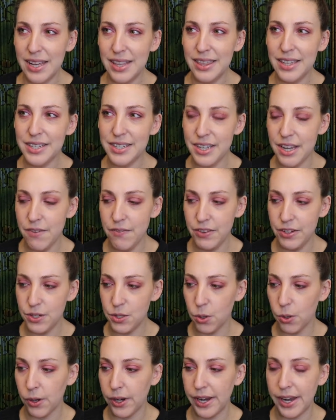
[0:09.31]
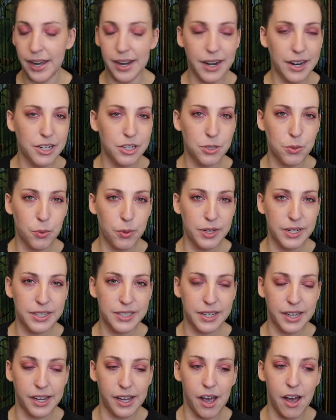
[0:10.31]
this inventory and I just wanted to
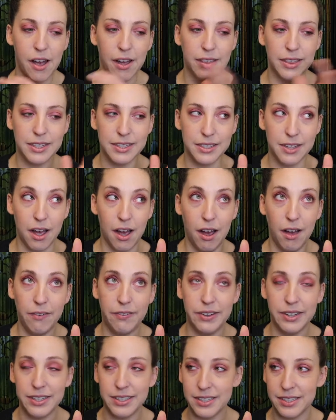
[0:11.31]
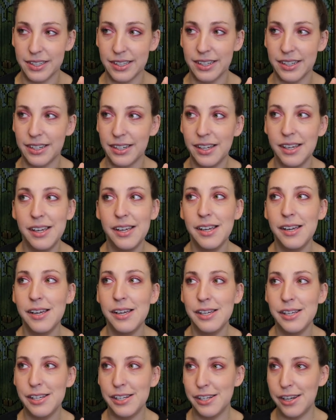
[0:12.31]
say this is obviously
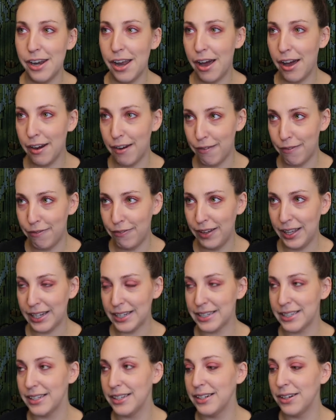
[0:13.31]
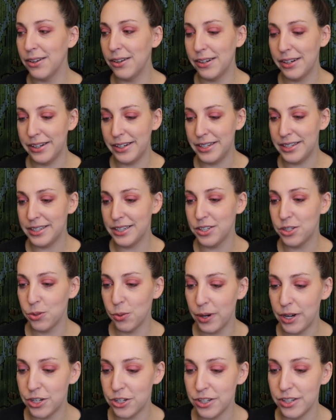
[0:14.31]
not flexing on any
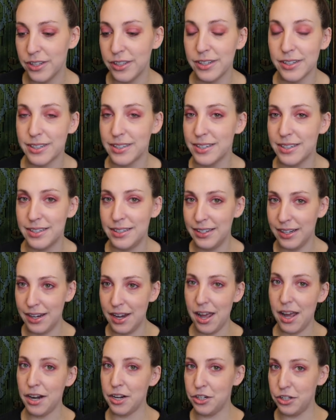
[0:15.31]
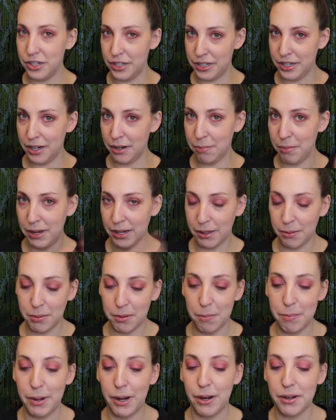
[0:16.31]
situation. There's not a shit ton of
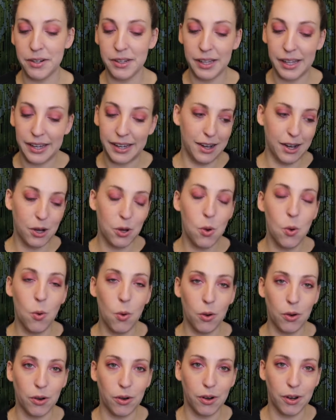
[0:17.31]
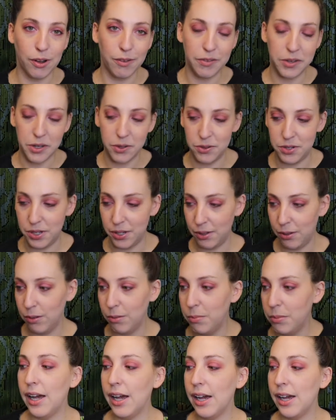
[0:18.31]
makeup compared to like a quarter of
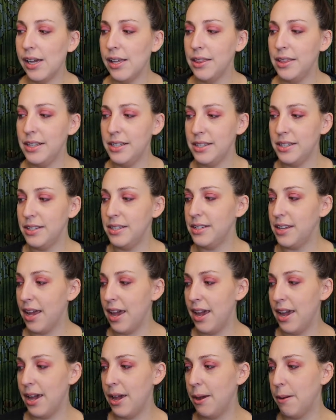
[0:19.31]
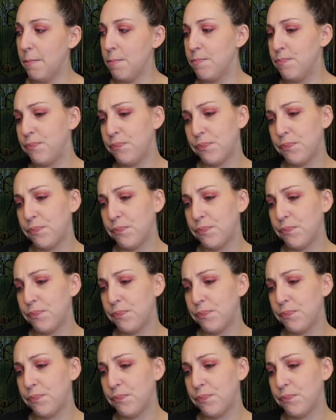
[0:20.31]
YouTube. This is a